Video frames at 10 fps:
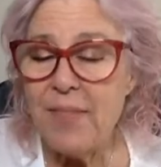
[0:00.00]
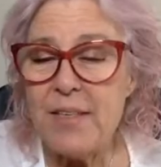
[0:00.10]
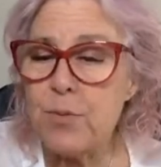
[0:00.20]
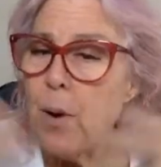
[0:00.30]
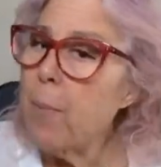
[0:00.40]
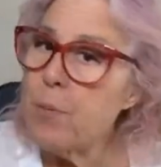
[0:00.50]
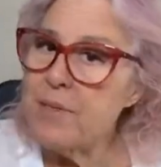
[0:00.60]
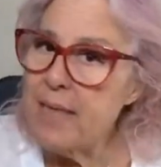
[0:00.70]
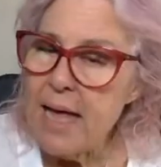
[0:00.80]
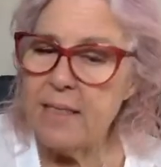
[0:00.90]
This
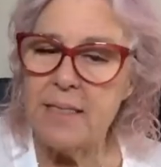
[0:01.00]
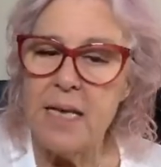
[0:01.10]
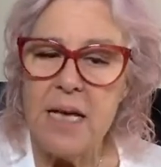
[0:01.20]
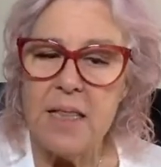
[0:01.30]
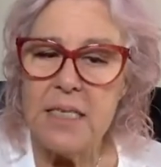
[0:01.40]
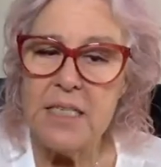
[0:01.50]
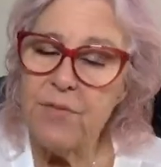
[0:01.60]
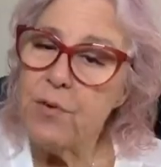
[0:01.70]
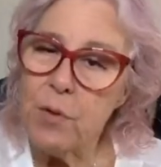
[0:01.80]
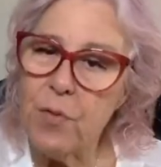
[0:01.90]
represents the
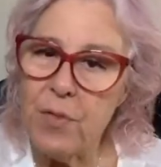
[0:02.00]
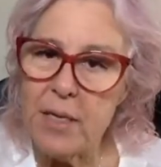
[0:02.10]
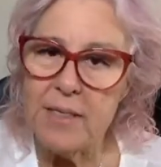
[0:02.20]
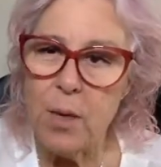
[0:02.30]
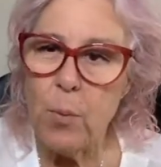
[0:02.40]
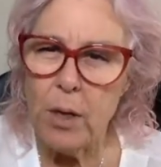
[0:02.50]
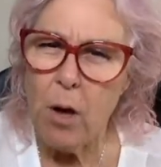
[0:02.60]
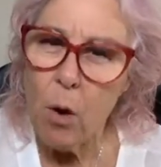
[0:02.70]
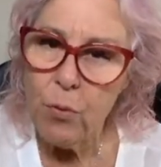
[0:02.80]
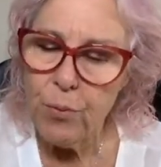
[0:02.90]
difficult things that we
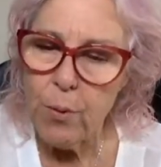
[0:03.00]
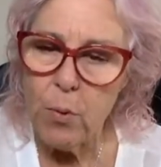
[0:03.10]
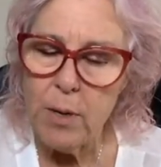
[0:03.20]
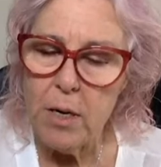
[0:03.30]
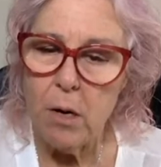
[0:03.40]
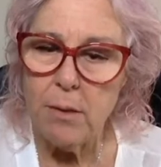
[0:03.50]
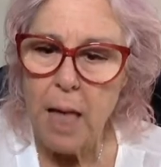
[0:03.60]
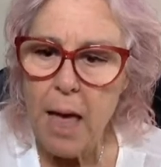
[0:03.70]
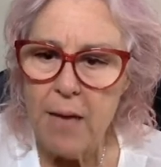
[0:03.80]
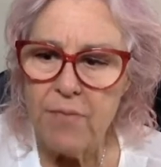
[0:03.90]
go through in our
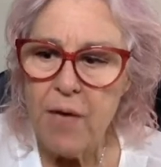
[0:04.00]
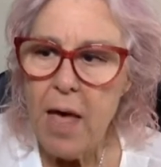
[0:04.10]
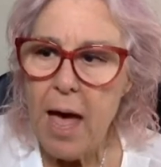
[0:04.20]
life